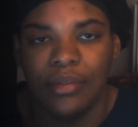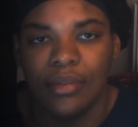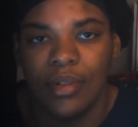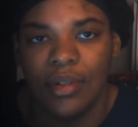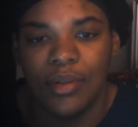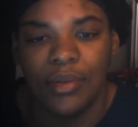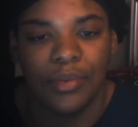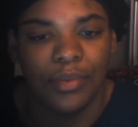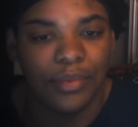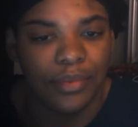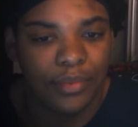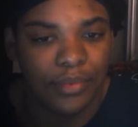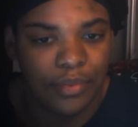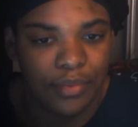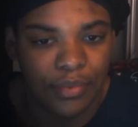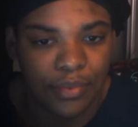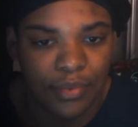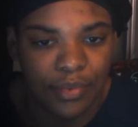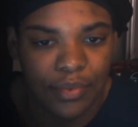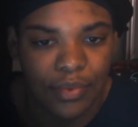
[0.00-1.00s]
Oh.
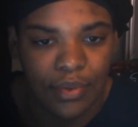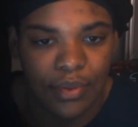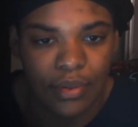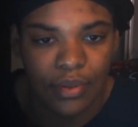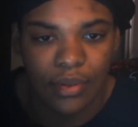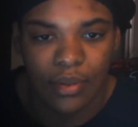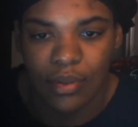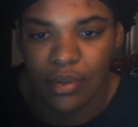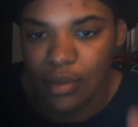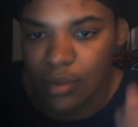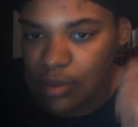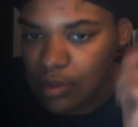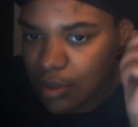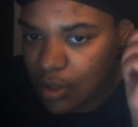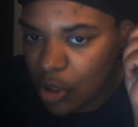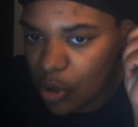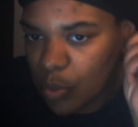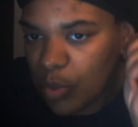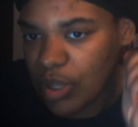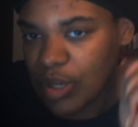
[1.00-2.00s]

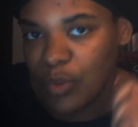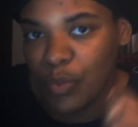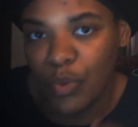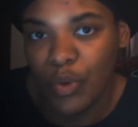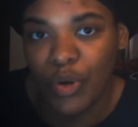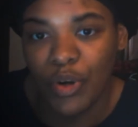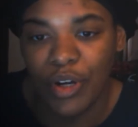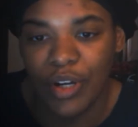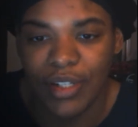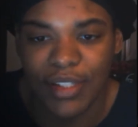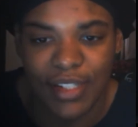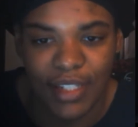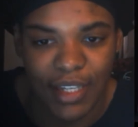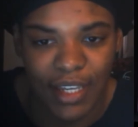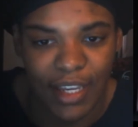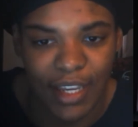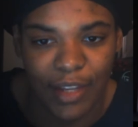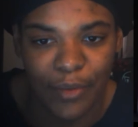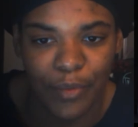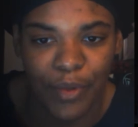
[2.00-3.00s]
Oh, we in the woods
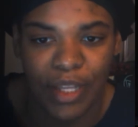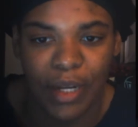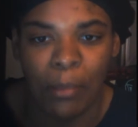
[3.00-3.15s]
again.